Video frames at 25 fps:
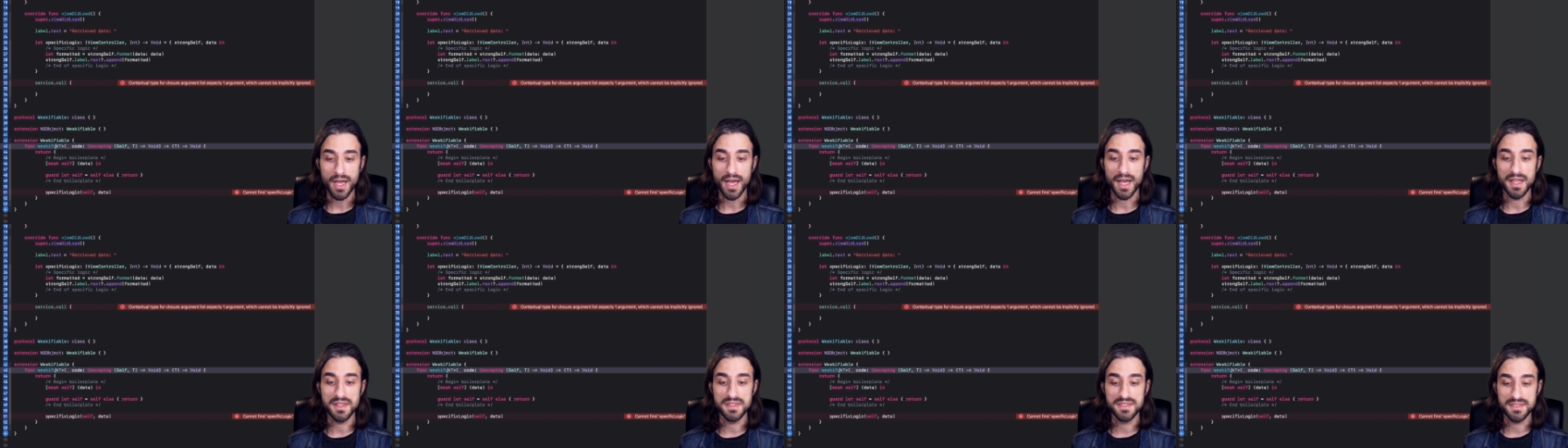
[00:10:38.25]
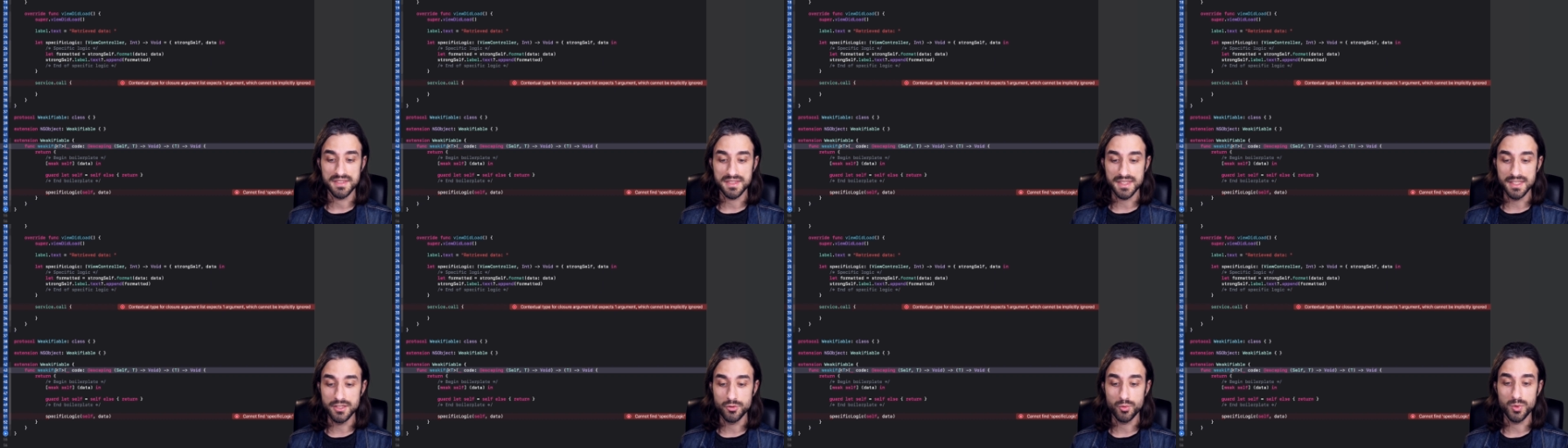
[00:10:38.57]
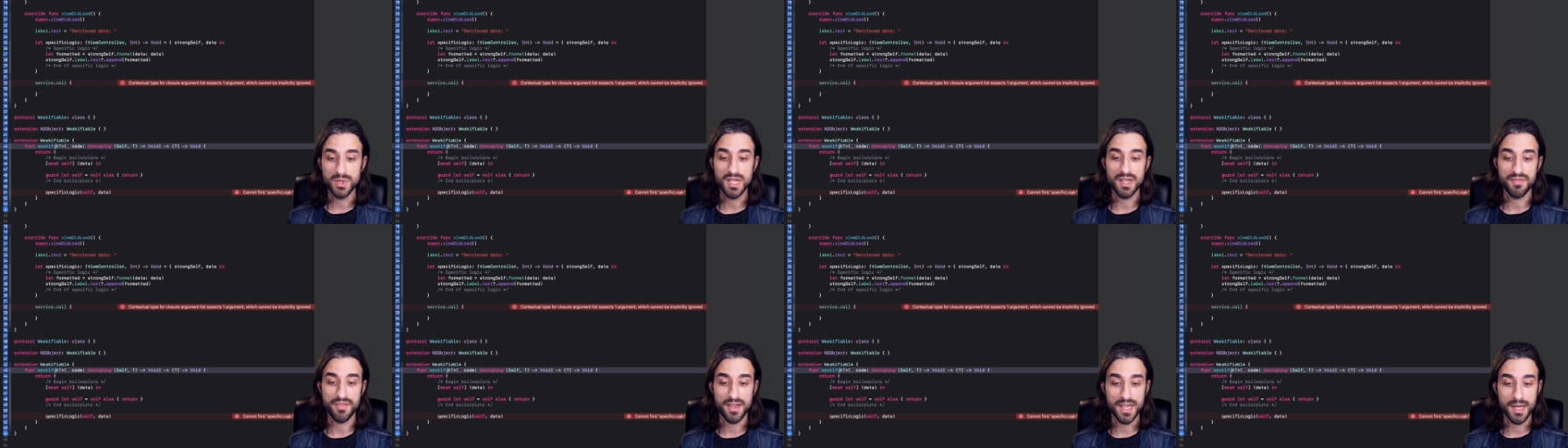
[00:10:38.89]
and since
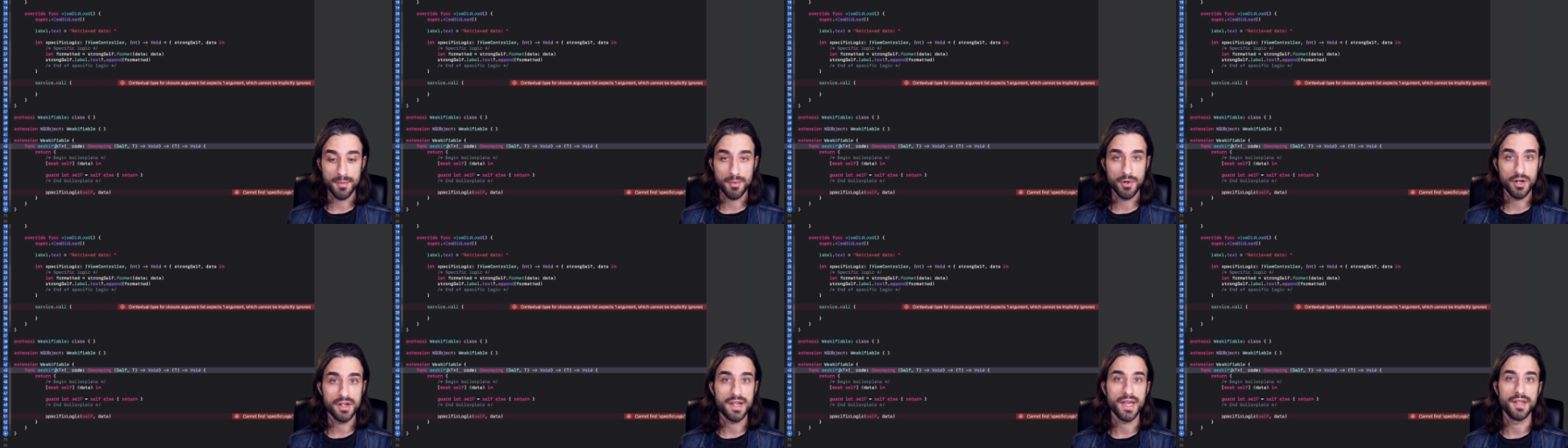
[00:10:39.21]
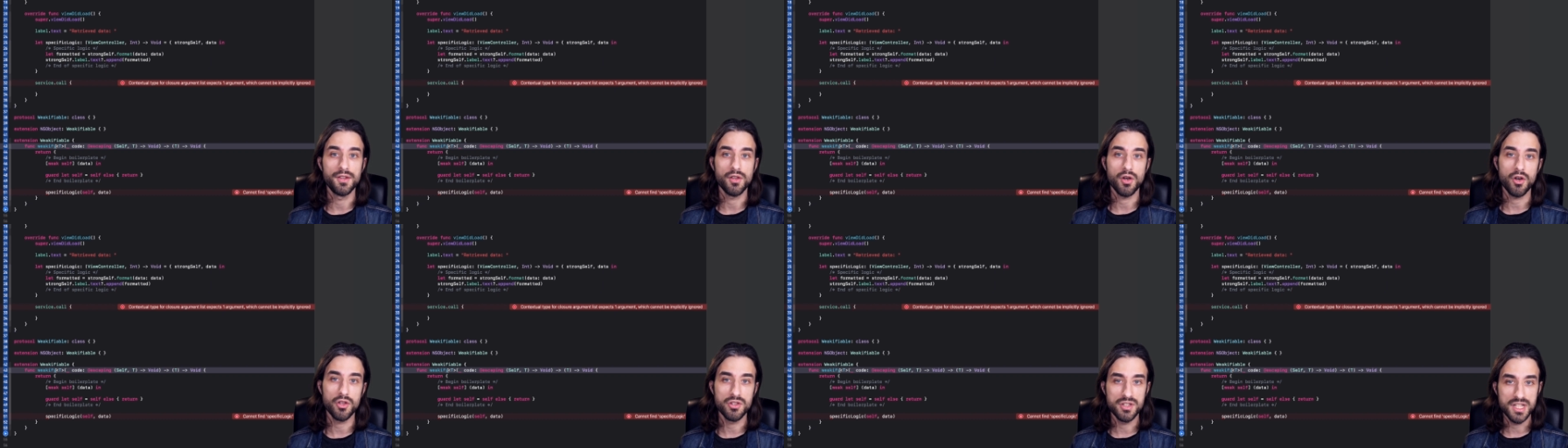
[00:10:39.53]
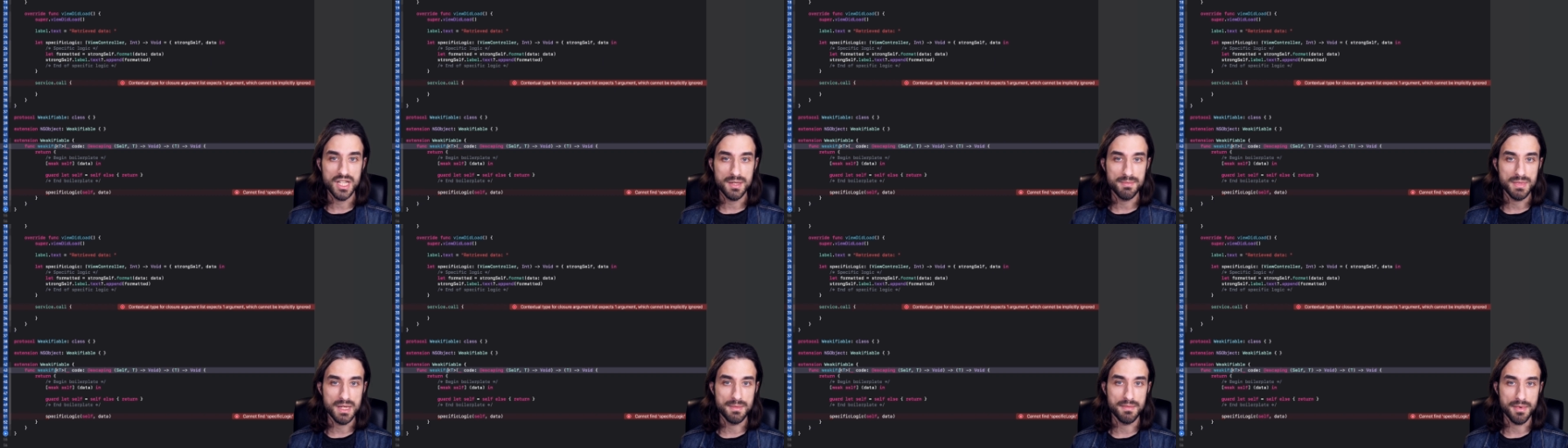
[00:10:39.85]
weakifiable can
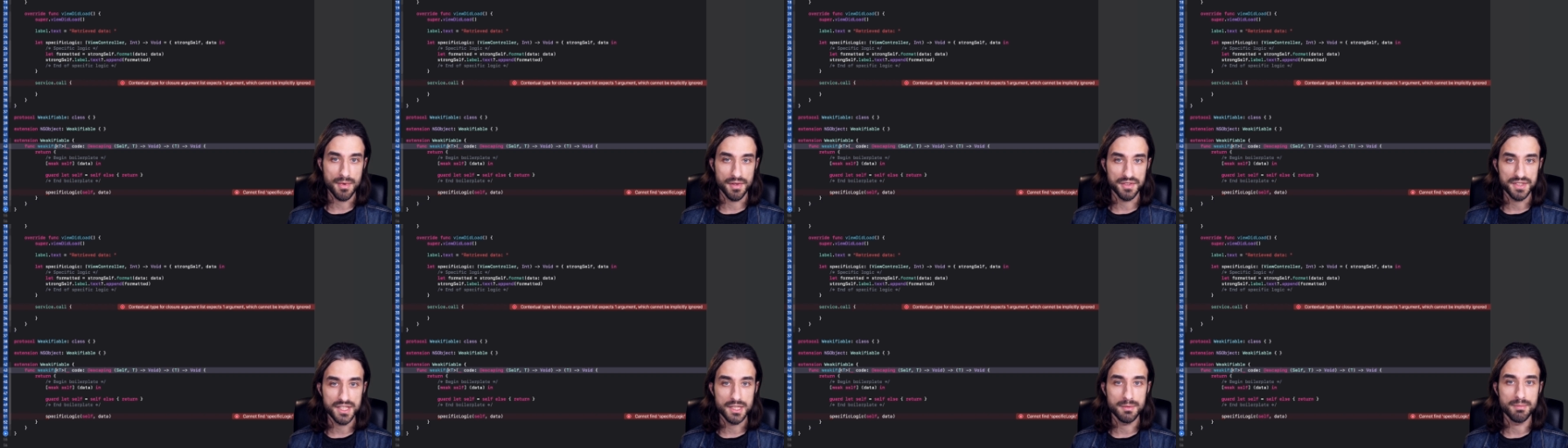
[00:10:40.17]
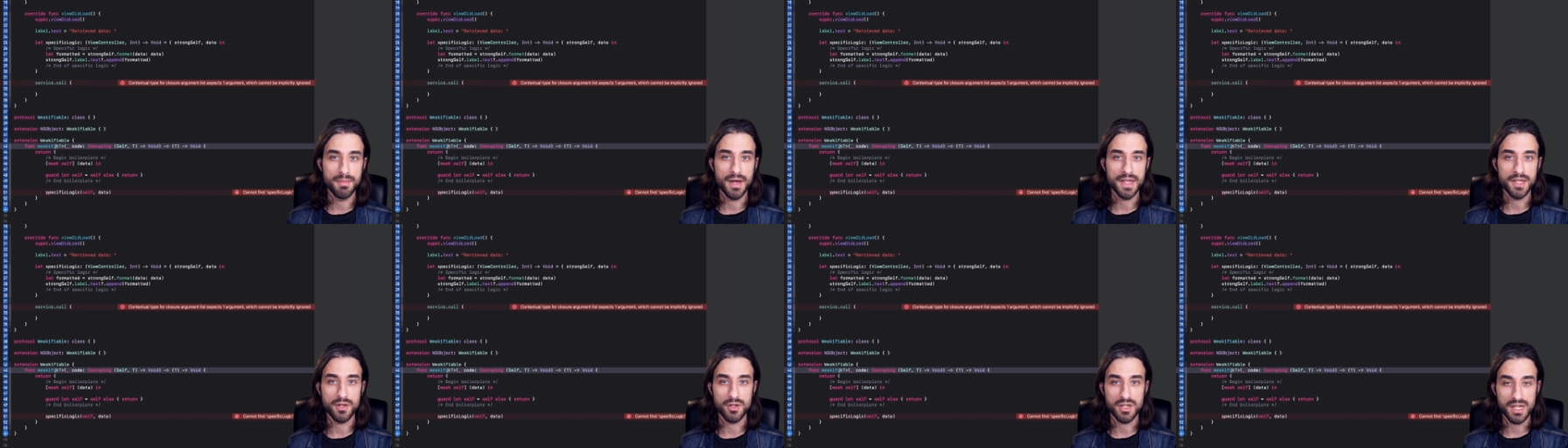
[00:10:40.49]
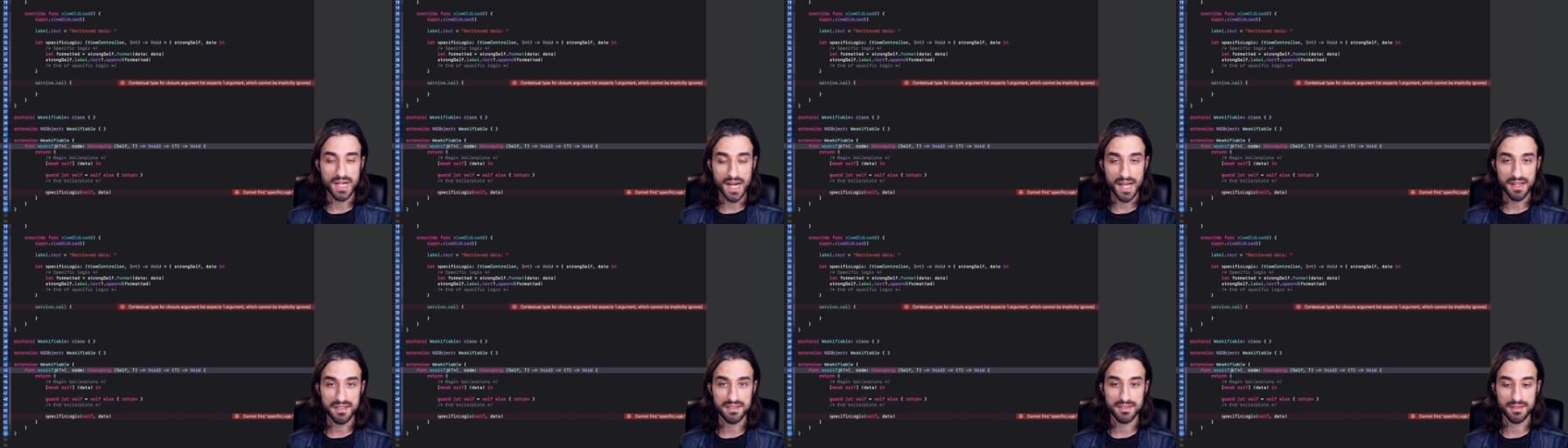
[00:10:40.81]
only be implemented by a
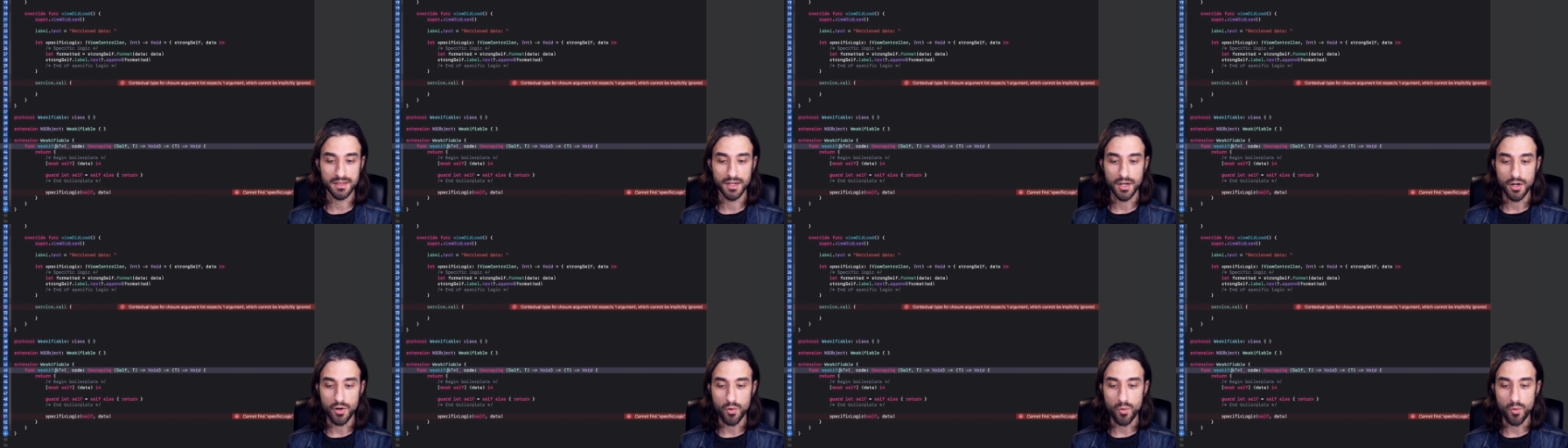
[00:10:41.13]
class